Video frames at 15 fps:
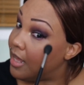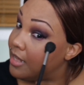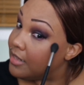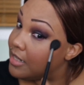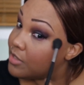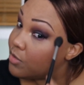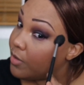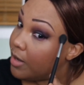
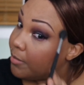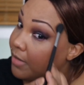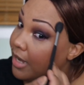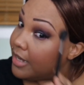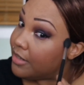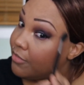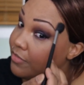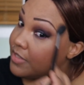and that's why I'm
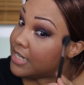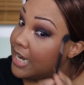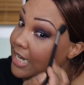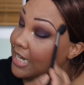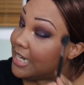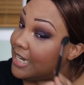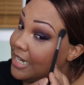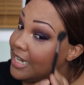kind of
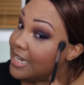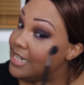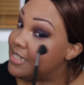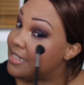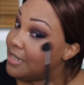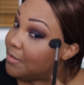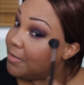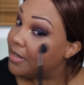taking it
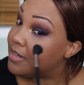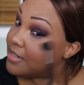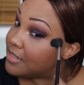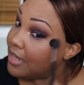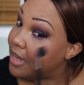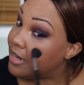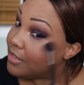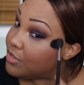easy,
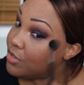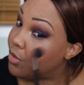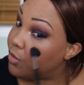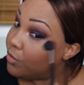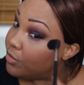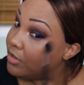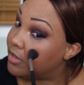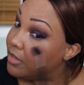because I
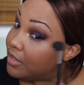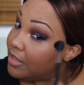don't,